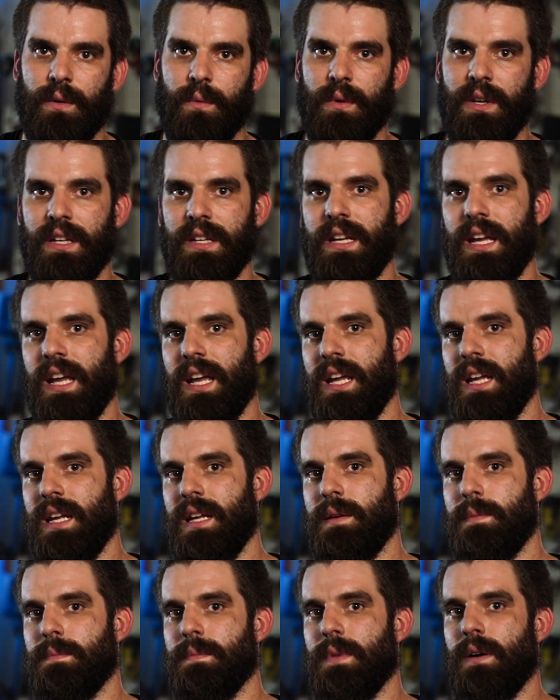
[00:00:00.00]
We
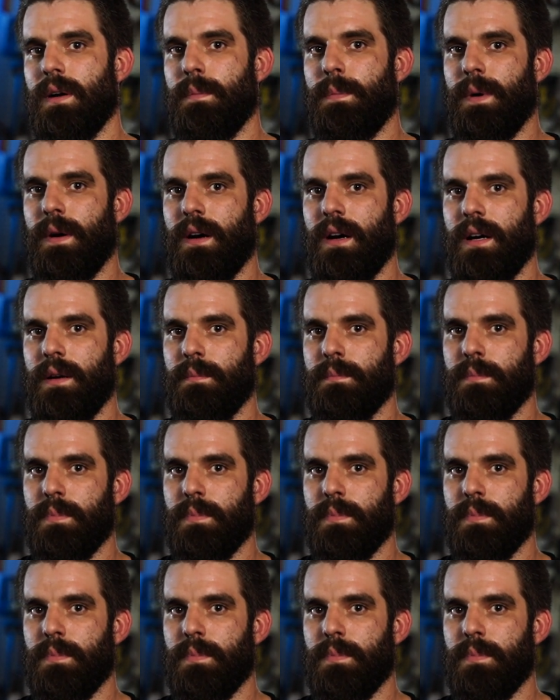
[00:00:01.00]
came upon